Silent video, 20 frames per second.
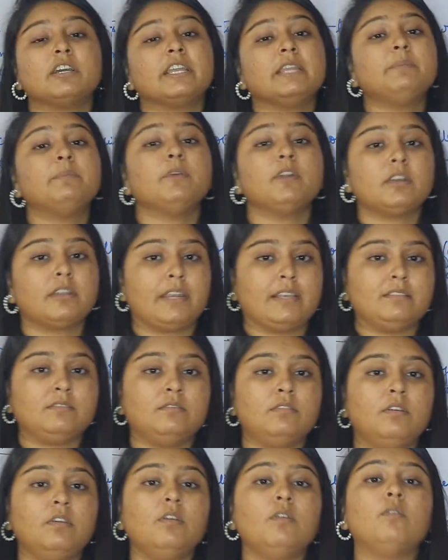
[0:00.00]
in progress?
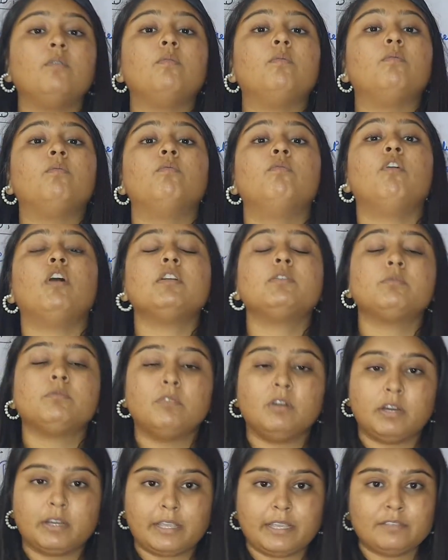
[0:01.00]
What
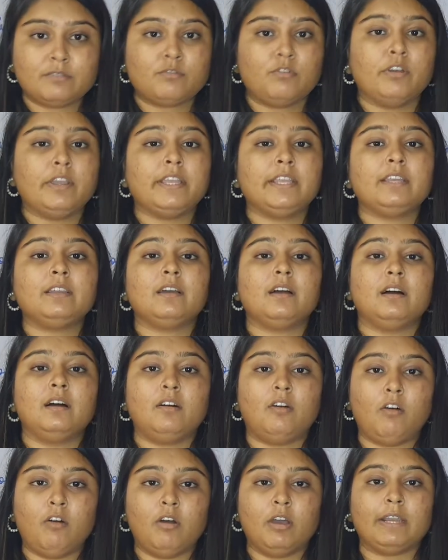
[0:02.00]
work is going
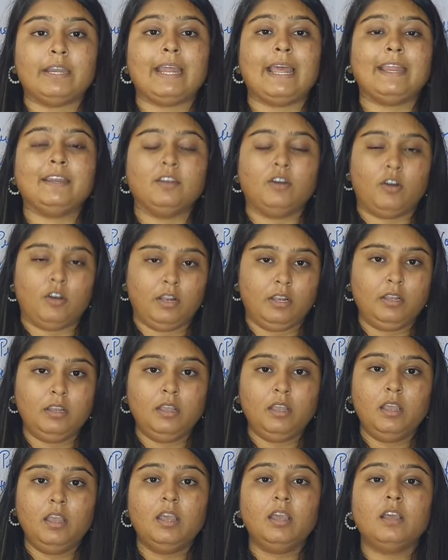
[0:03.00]
on and all.
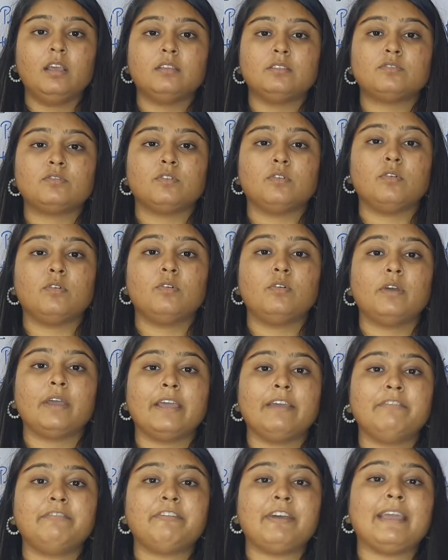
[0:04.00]
So
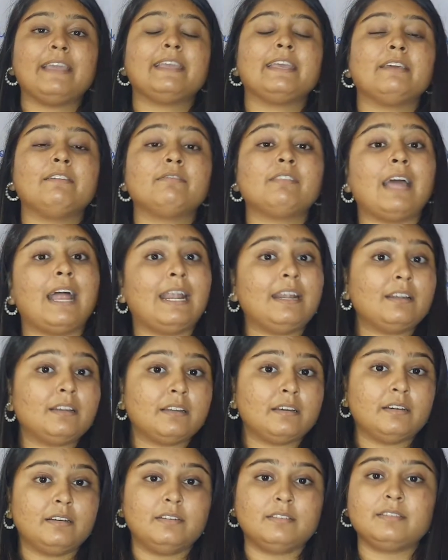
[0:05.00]
if I give
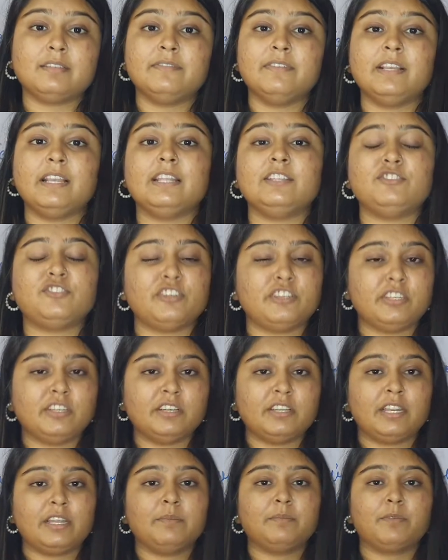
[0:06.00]
that civil
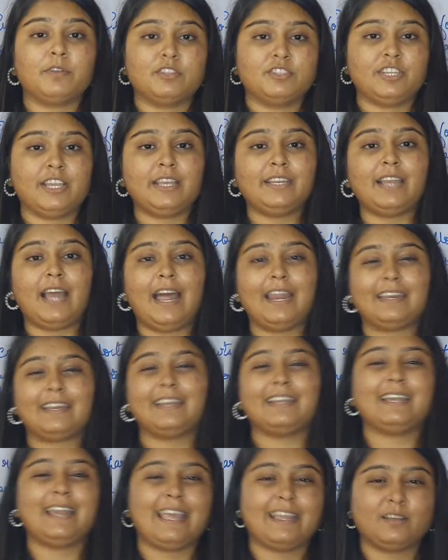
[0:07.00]
engineering project
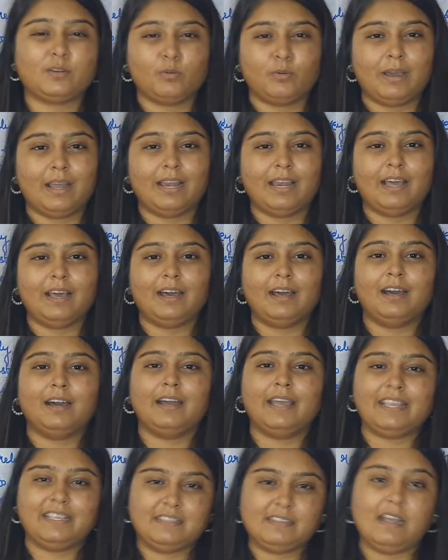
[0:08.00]
architect wala
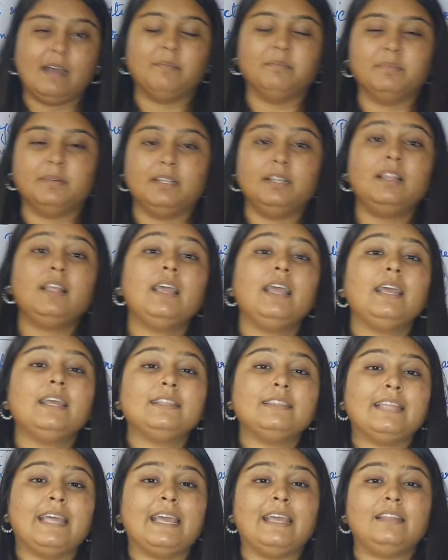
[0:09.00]
example,
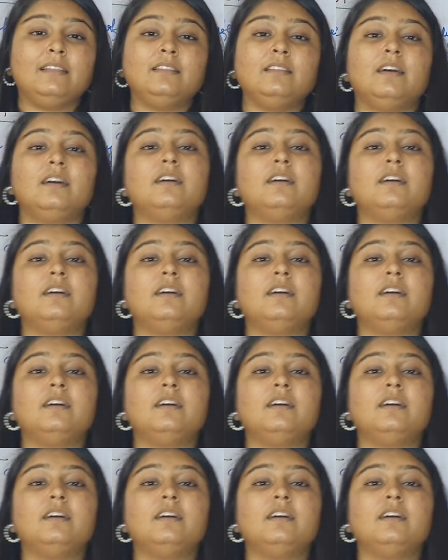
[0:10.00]
then